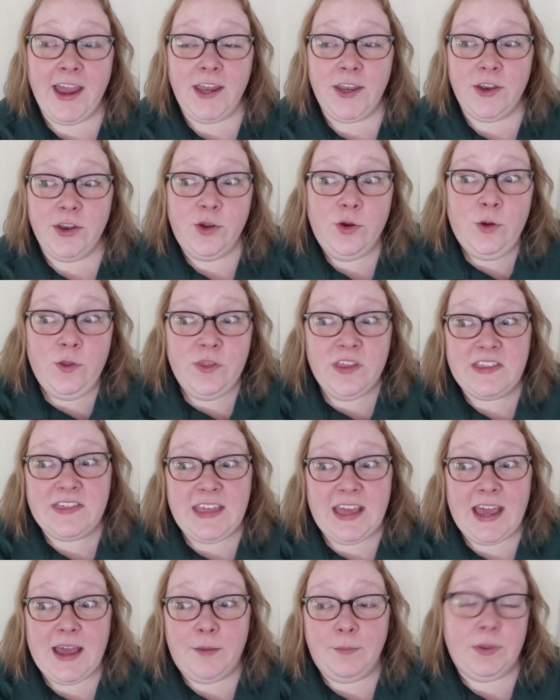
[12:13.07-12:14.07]
I knew
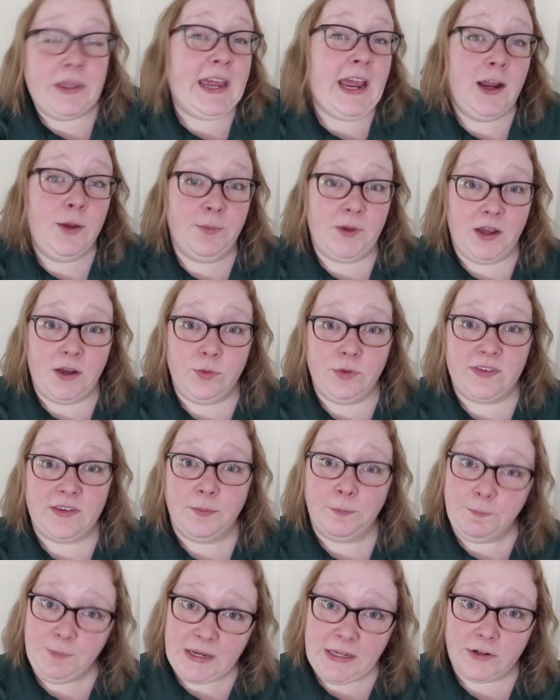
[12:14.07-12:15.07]
that that black
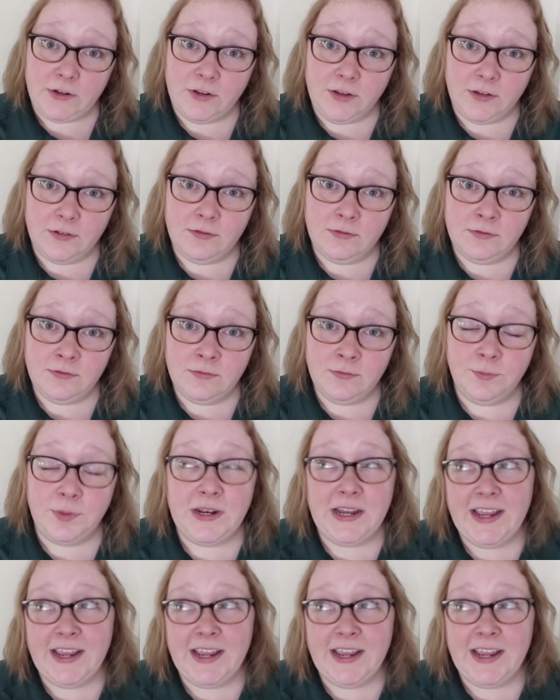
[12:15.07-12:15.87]
bug was a beetle,